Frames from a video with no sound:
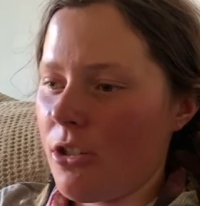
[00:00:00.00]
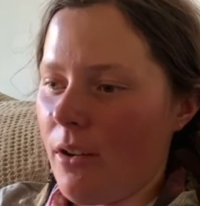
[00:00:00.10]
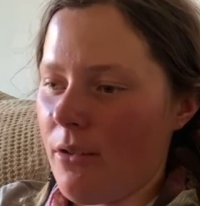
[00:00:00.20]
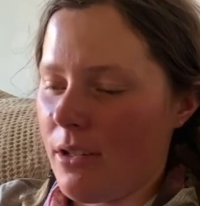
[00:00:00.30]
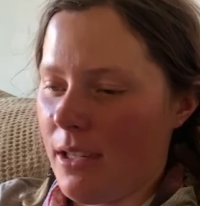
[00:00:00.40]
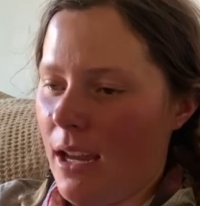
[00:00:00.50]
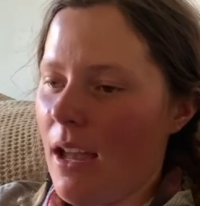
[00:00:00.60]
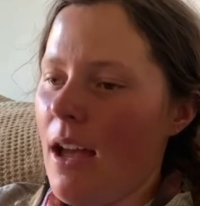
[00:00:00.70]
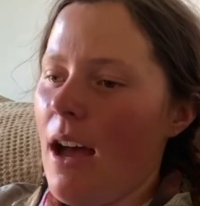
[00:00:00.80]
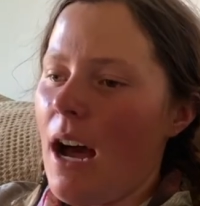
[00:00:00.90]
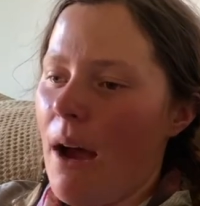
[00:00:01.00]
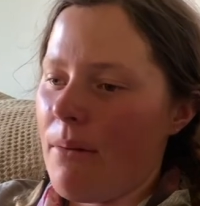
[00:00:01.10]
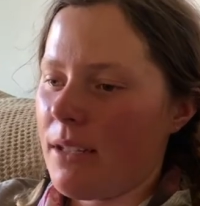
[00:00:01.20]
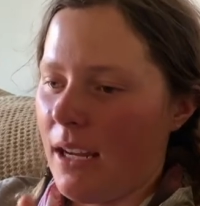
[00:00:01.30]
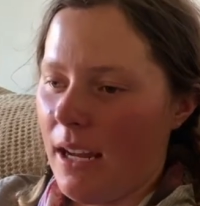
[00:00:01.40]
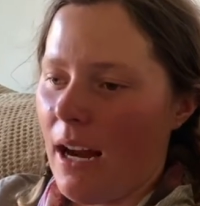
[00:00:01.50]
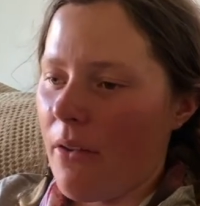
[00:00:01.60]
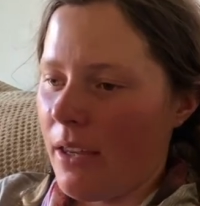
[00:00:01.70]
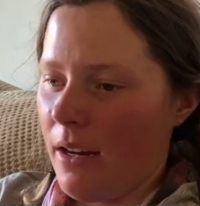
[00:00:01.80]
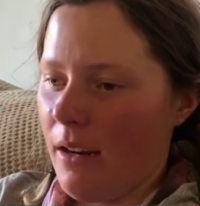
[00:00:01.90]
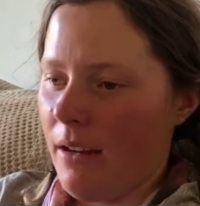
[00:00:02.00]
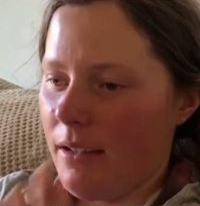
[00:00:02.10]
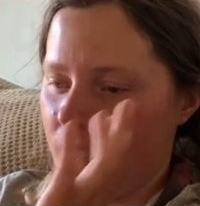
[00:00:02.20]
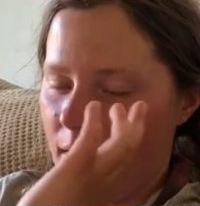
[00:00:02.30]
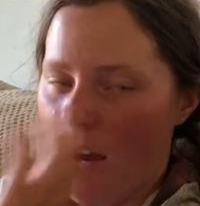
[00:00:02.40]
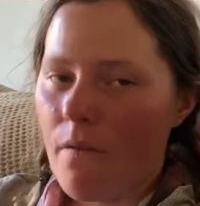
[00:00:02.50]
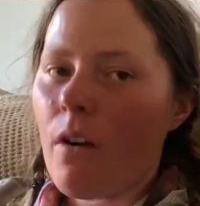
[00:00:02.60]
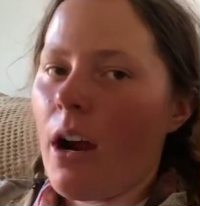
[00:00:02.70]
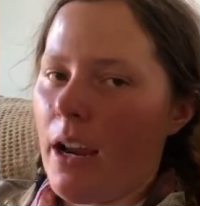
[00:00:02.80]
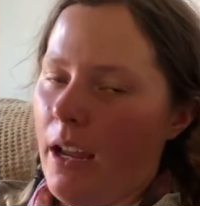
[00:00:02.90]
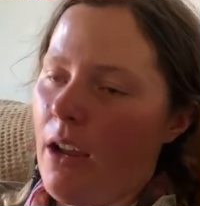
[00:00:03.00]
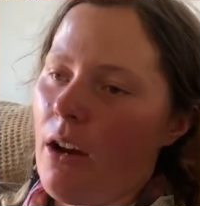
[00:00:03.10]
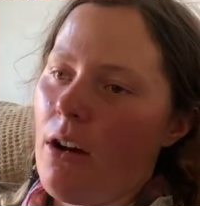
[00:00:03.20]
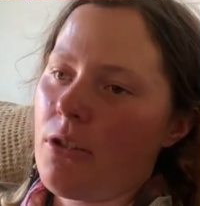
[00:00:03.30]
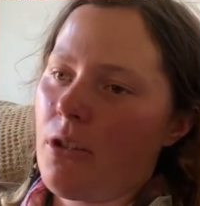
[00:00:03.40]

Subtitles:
So I was just like, I'm just going to get out there and see how far I can go.